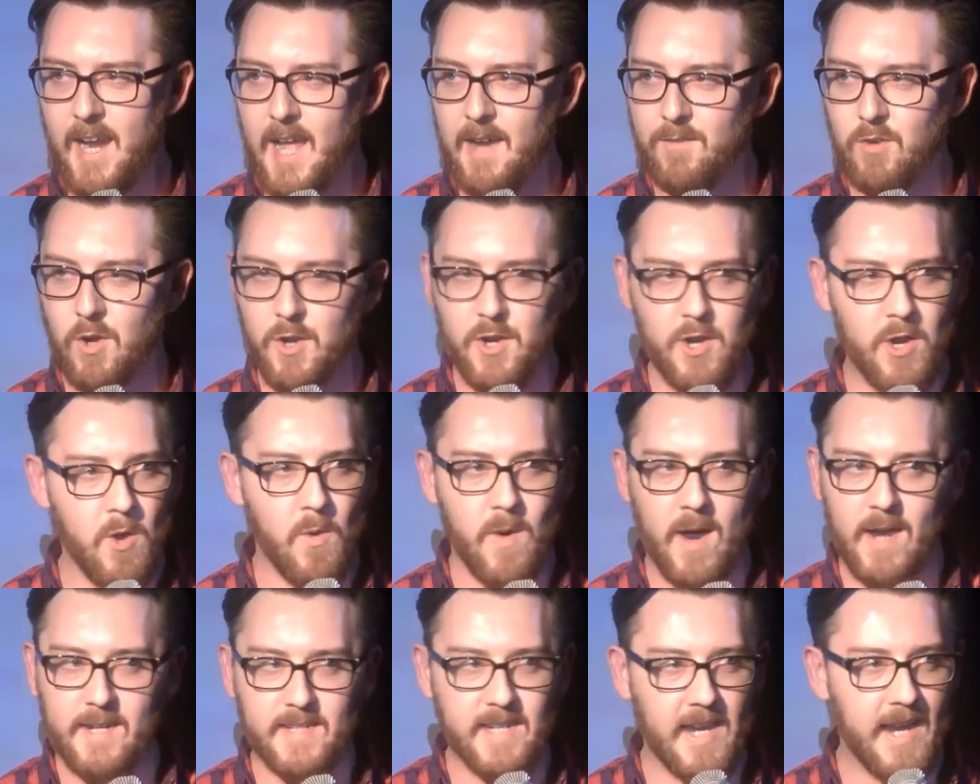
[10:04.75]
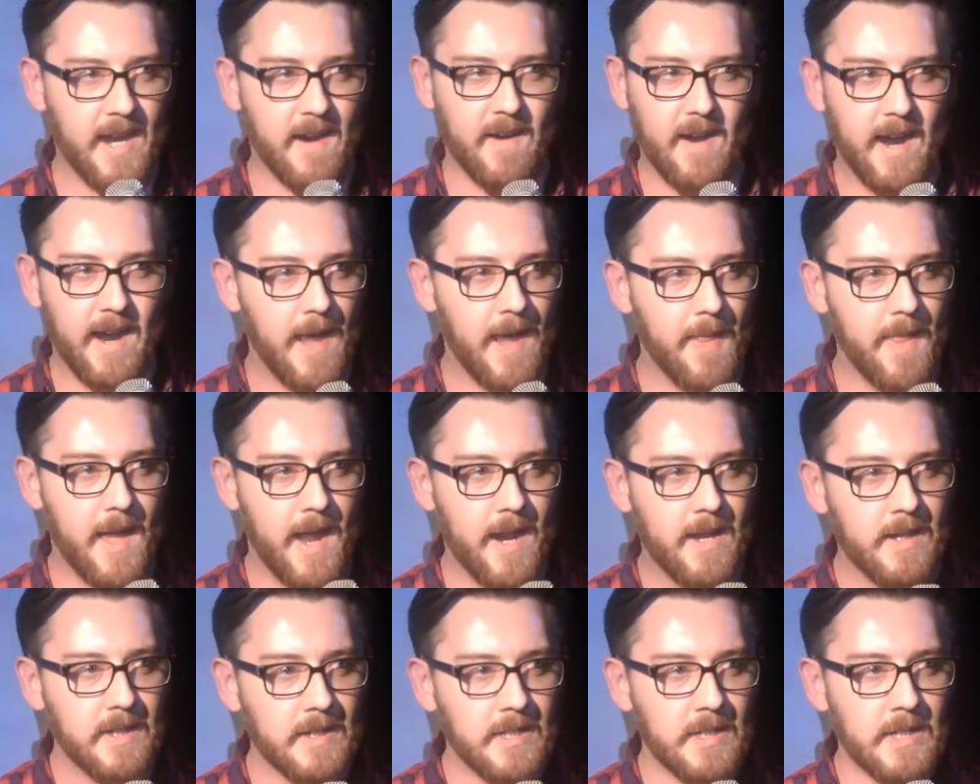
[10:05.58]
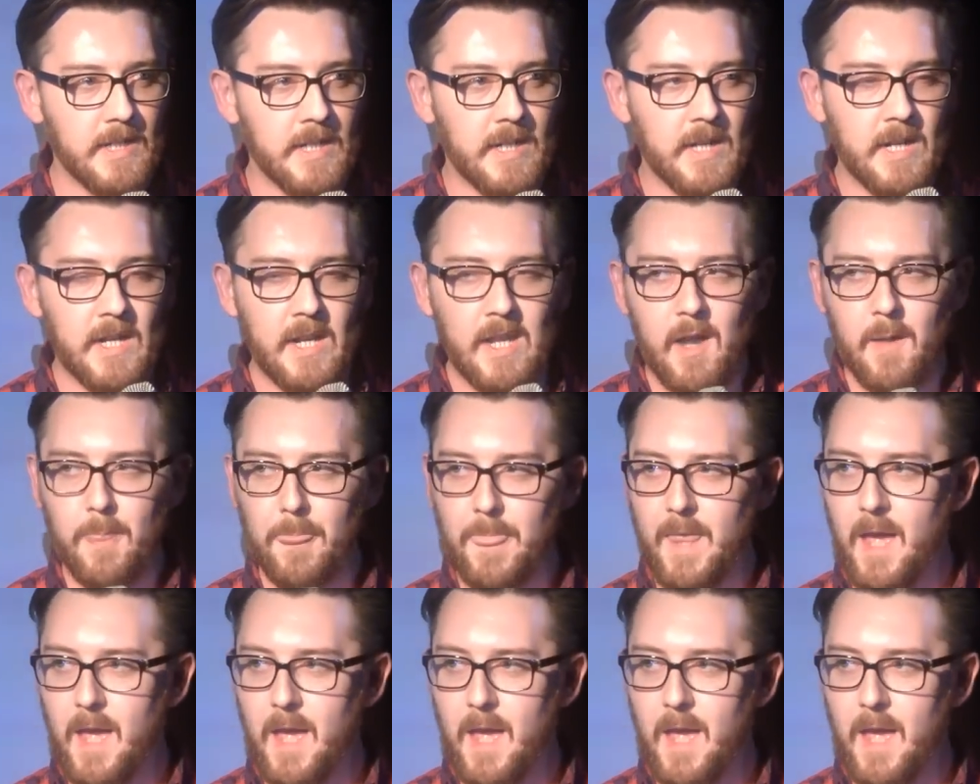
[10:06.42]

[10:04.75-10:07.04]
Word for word: I've got no idea. And then,